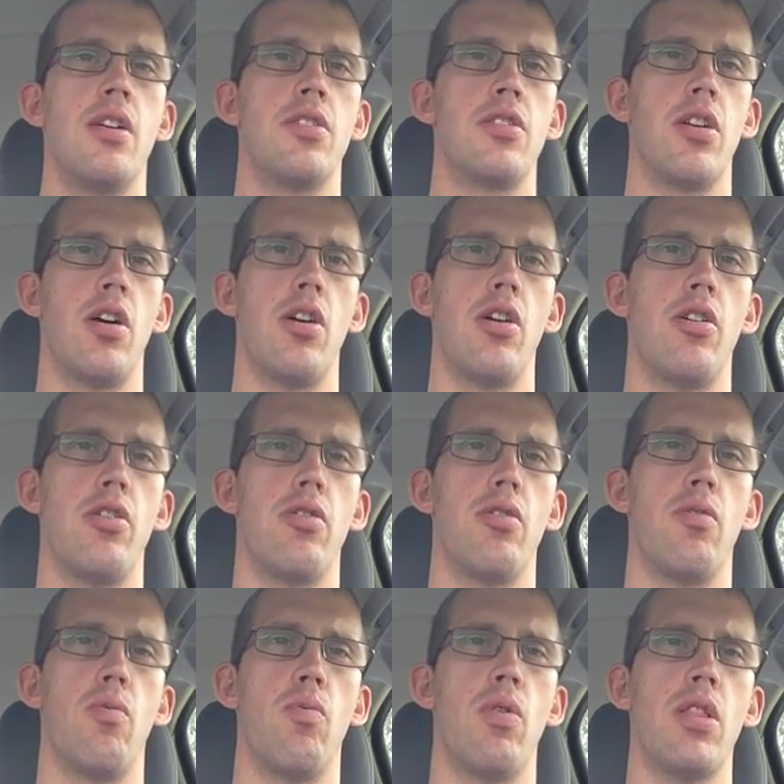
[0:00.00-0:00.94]

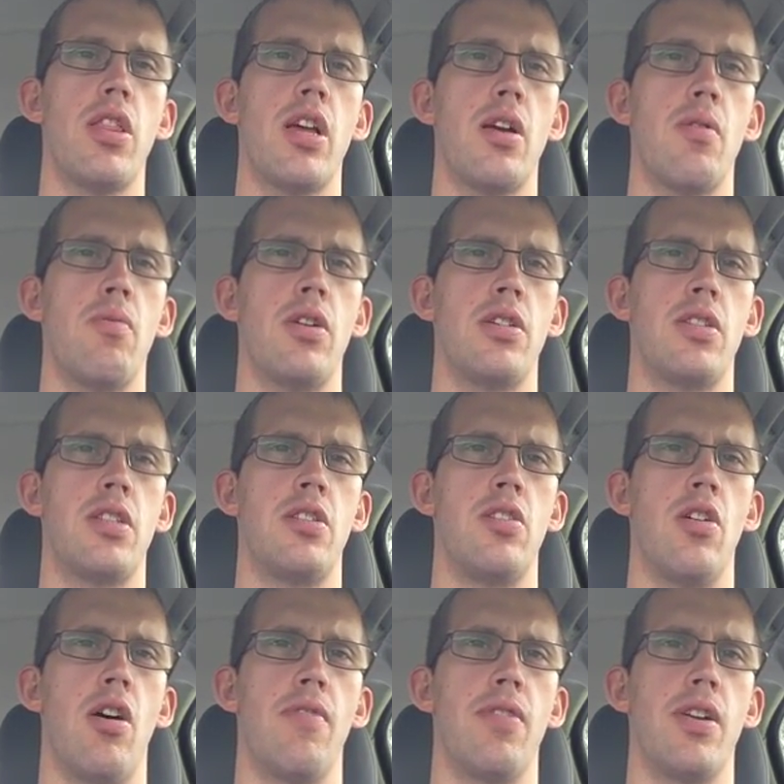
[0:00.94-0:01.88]
So one thing I wanted to
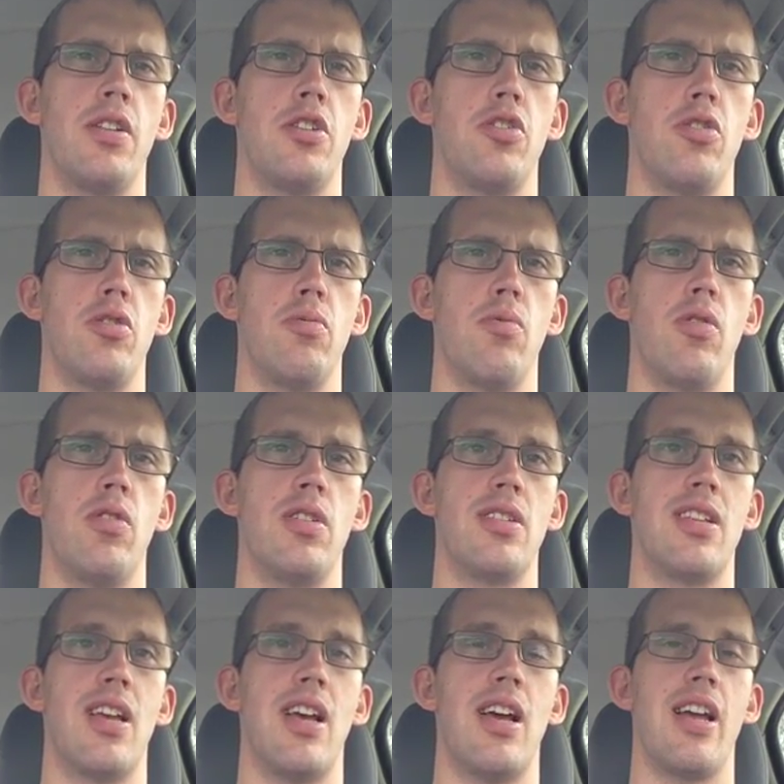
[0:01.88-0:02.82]
dive into
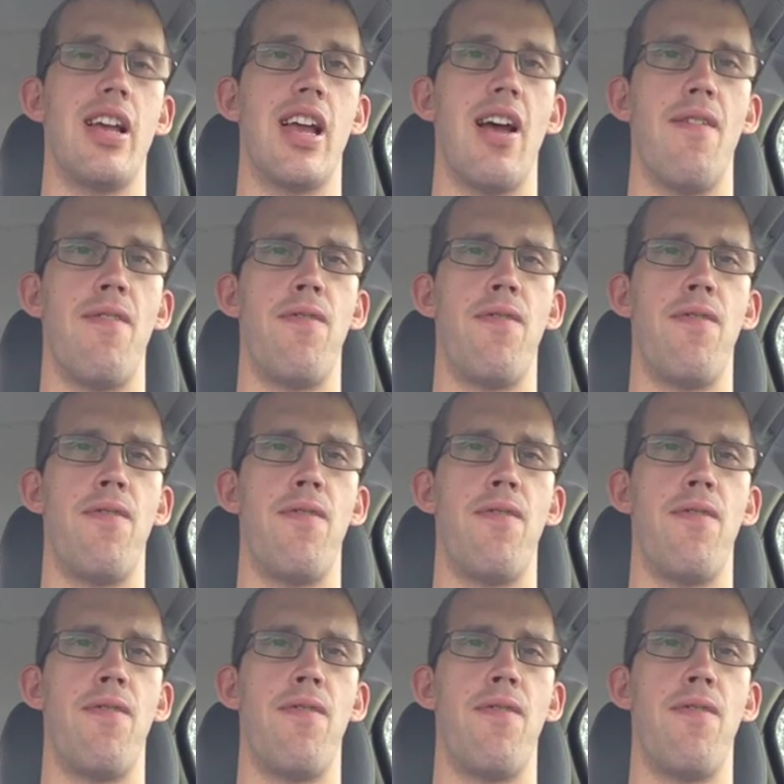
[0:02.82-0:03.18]
was a